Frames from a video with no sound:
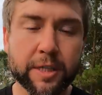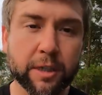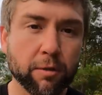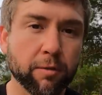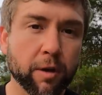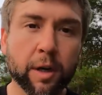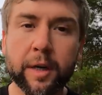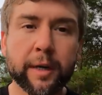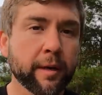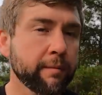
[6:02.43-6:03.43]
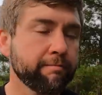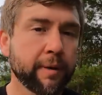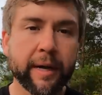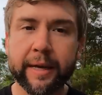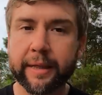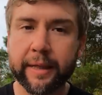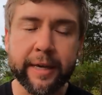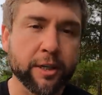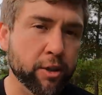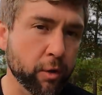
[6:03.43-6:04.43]
of silver at
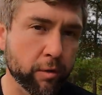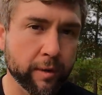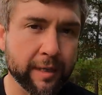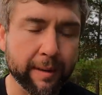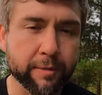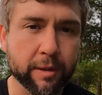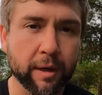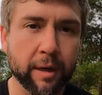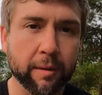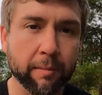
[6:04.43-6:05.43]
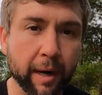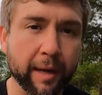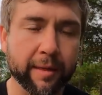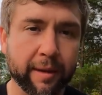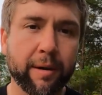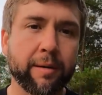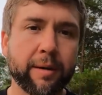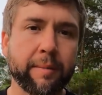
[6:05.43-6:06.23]
least 2 or 3 times a month, y'all.